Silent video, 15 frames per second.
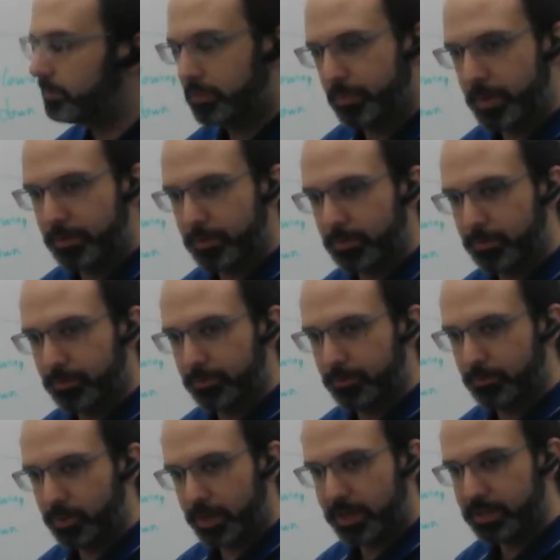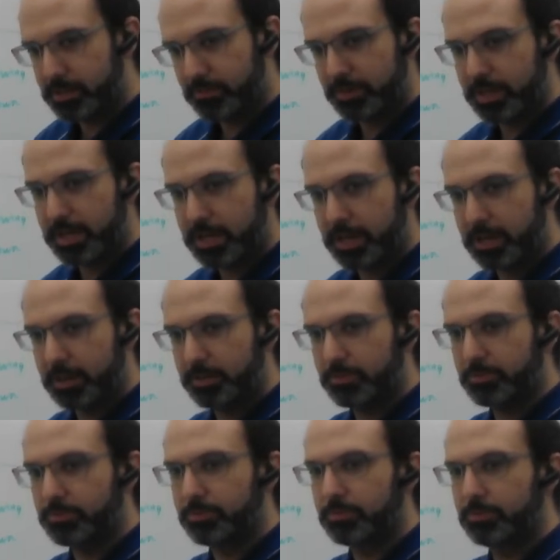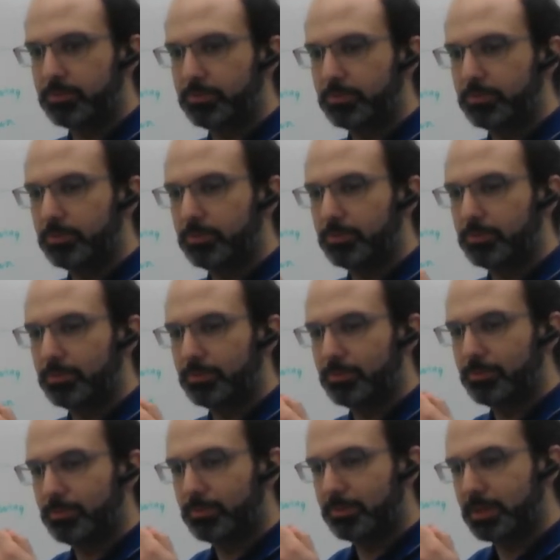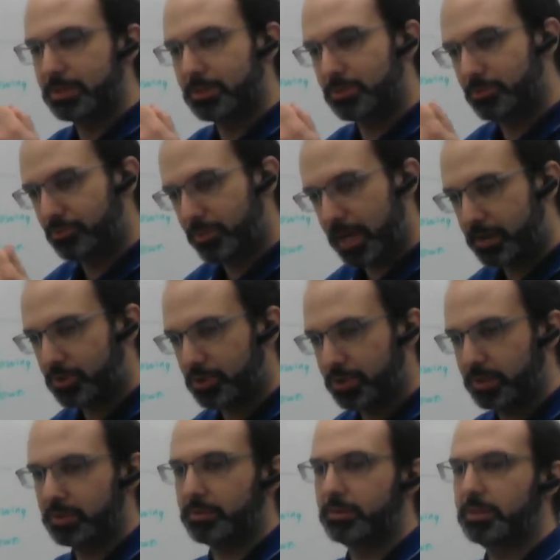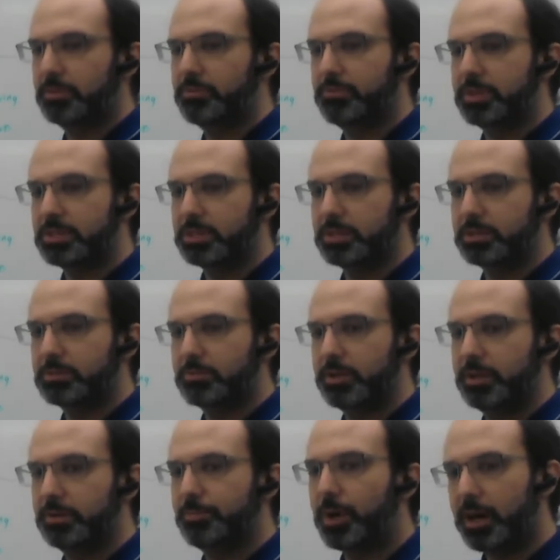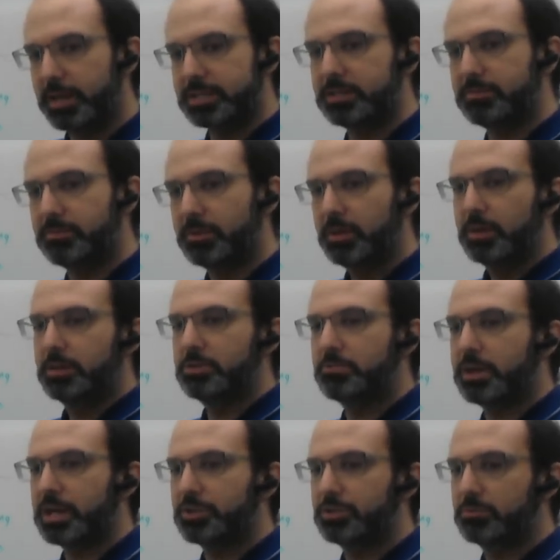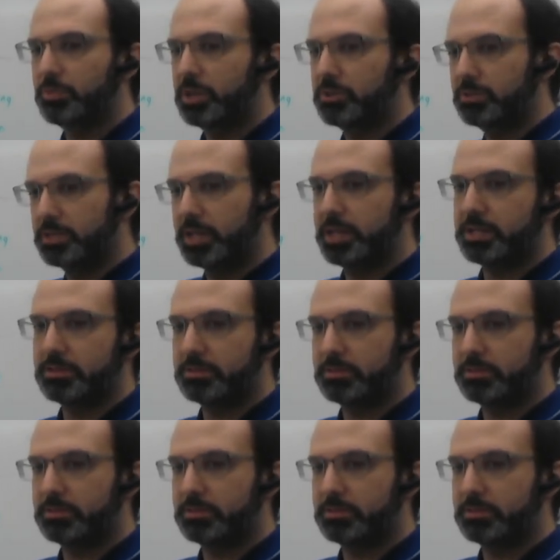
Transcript: remember, positive and negative means direction in physics, right? Positive direction, we could say, is,